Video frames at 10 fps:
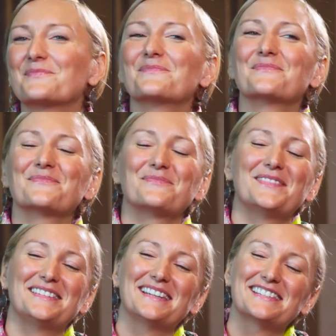
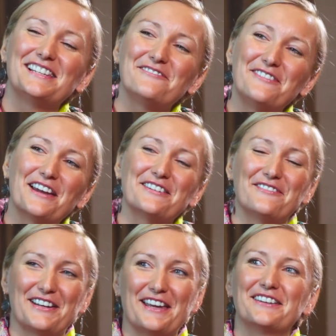This is actually a very,
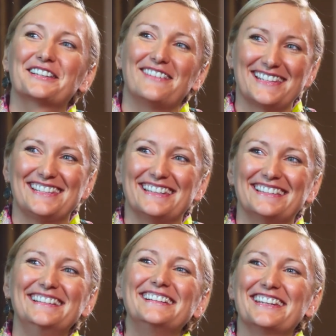very good question.